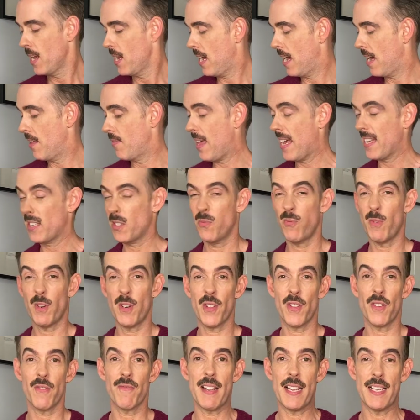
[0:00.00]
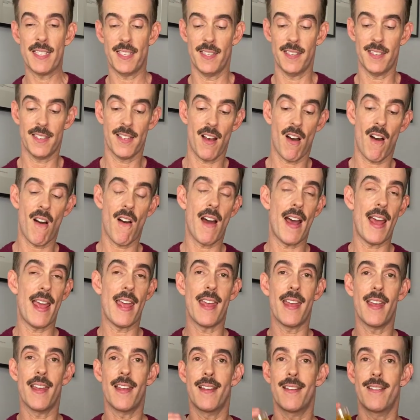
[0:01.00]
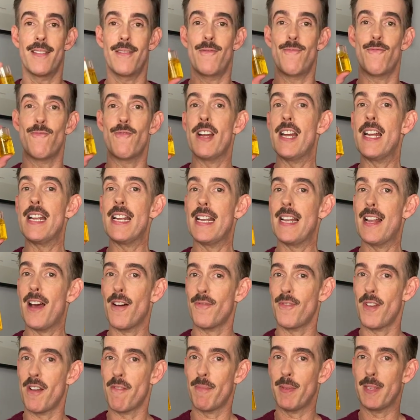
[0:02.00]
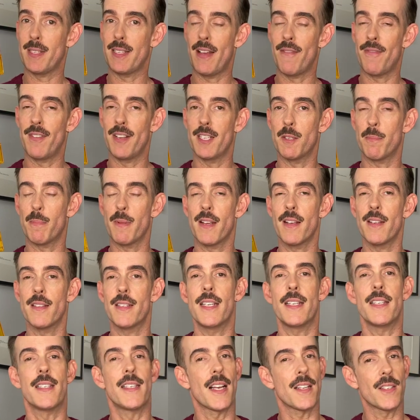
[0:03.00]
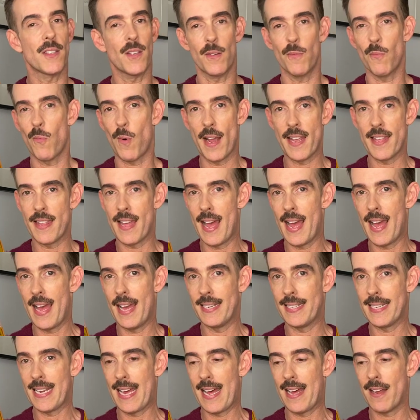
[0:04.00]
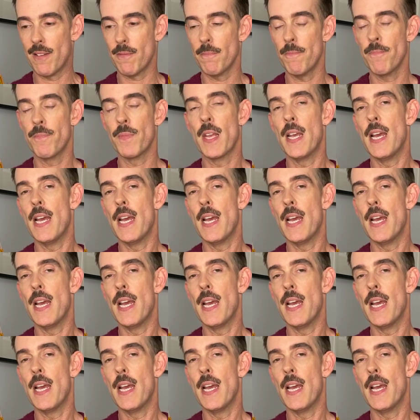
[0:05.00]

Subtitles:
And that's one of the reasons that I really love number 7, is because it doesn't weigh the hair down.